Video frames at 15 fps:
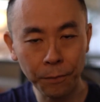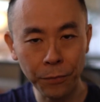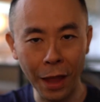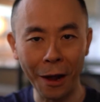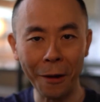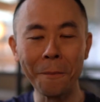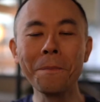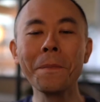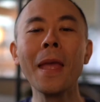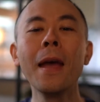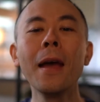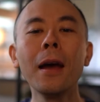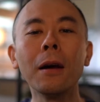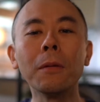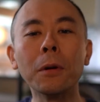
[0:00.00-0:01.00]
Now,
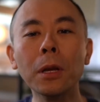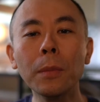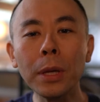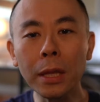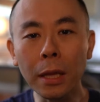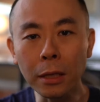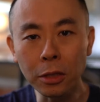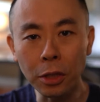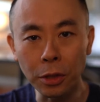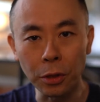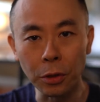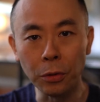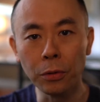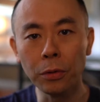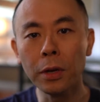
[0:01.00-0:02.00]
I'm going to be teaching
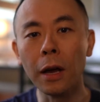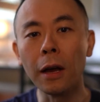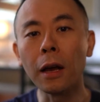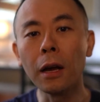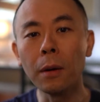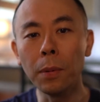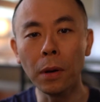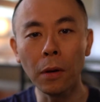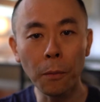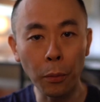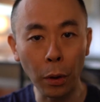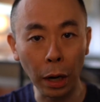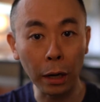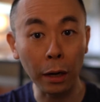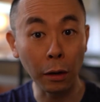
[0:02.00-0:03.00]
you a couple of
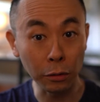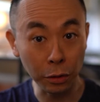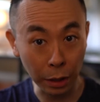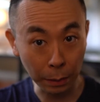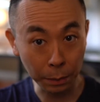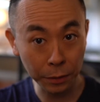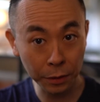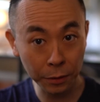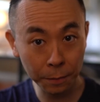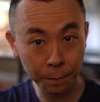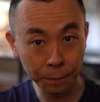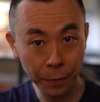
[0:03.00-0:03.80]
practical tips.